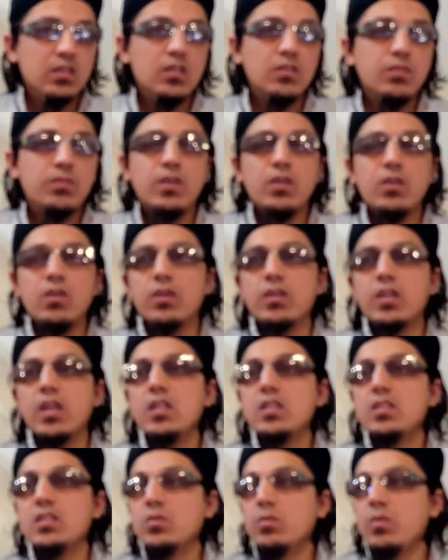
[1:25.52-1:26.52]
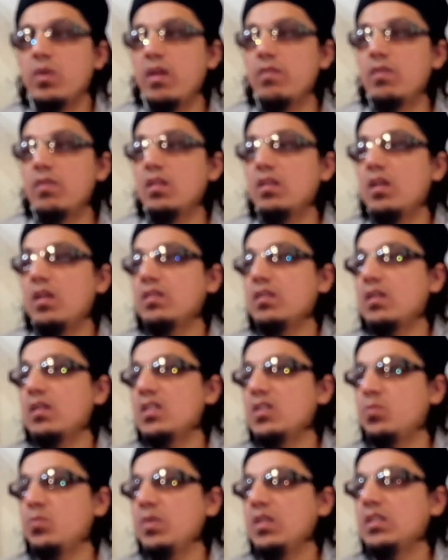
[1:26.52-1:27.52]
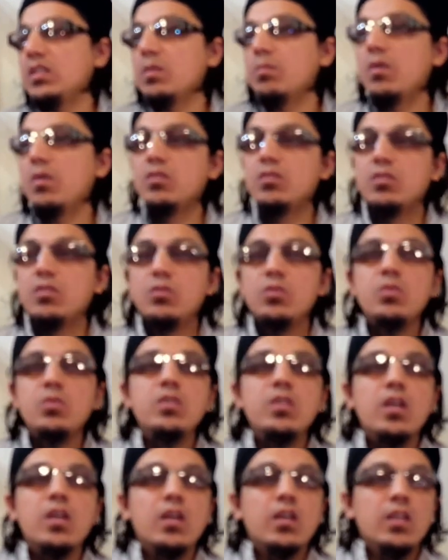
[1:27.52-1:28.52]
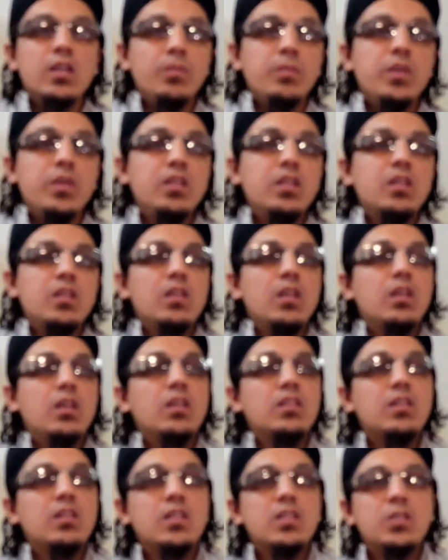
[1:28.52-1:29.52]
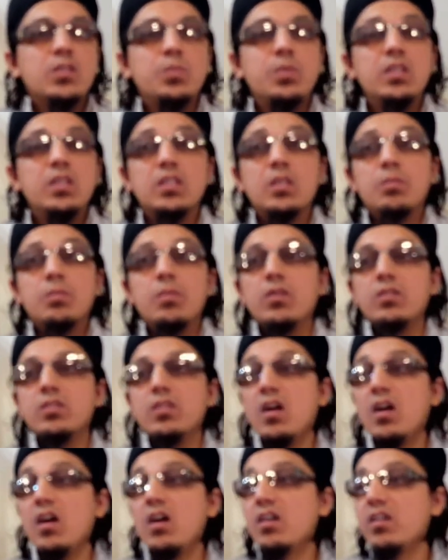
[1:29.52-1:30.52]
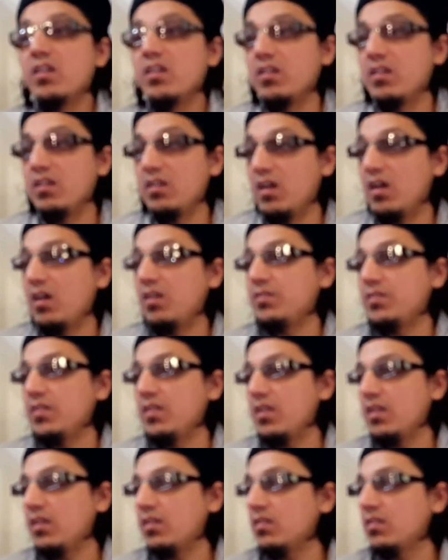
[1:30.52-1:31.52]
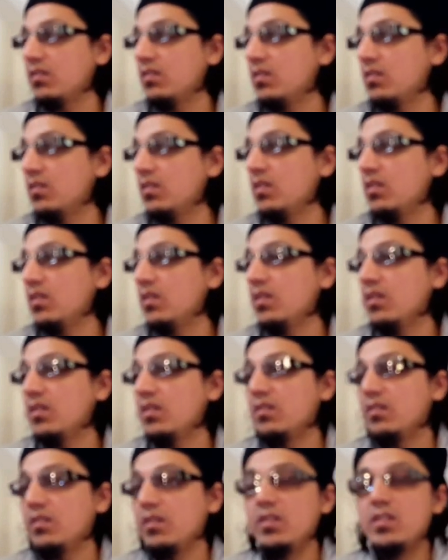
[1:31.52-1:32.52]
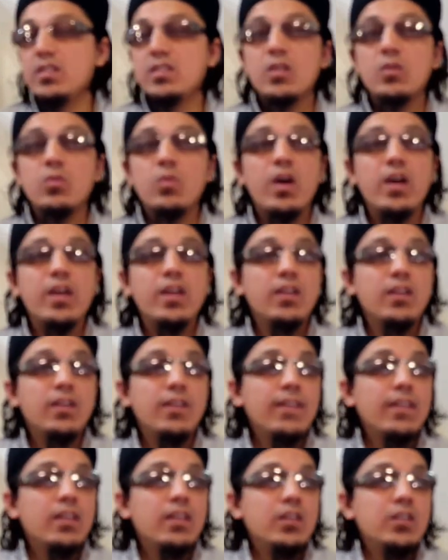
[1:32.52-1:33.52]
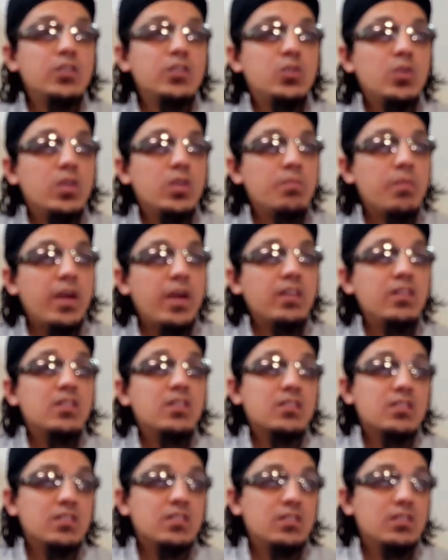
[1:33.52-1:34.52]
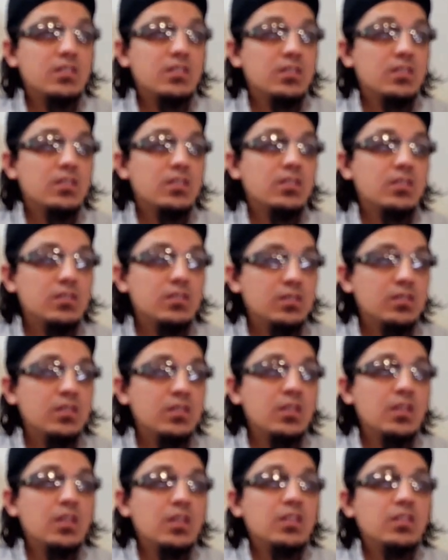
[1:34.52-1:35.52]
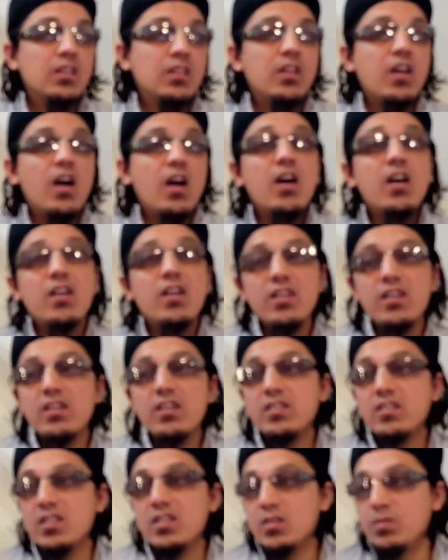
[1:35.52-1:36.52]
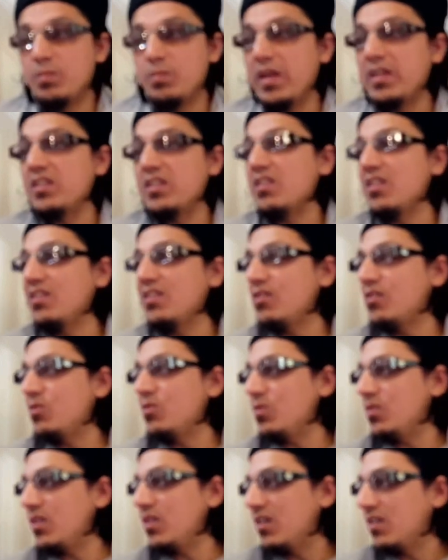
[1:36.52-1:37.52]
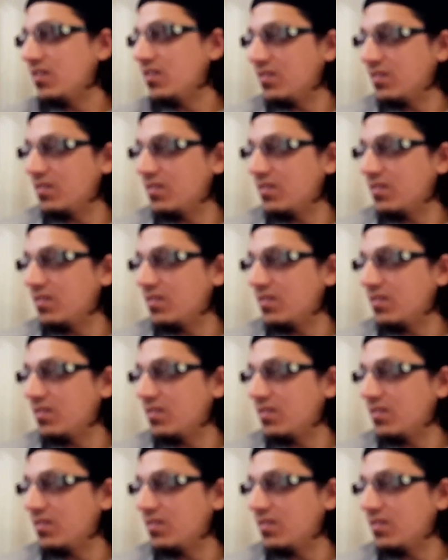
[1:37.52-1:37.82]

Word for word: different occasions, whenever Allah Ta'ala speaks about the dunya, immediately Allah Ta'ala speaks about the akhirah after that. The reason why is to remind us that akhirat is better than the dunya.